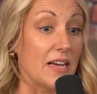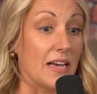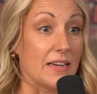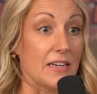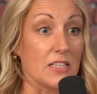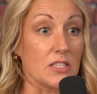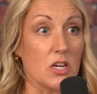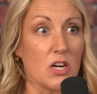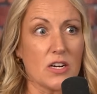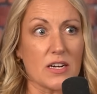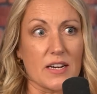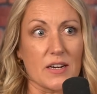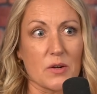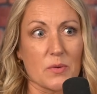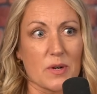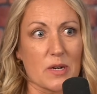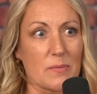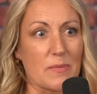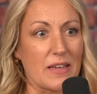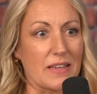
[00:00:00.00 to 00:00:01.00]
and it's hard i
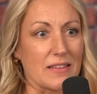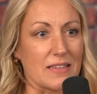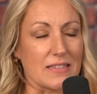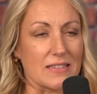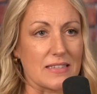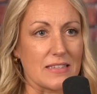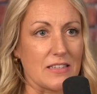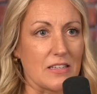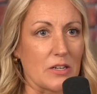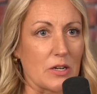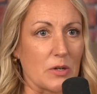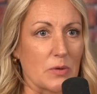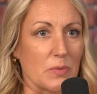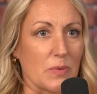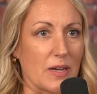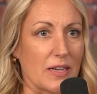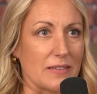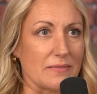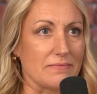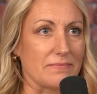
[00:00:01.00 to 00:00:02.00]
don't want to make this you know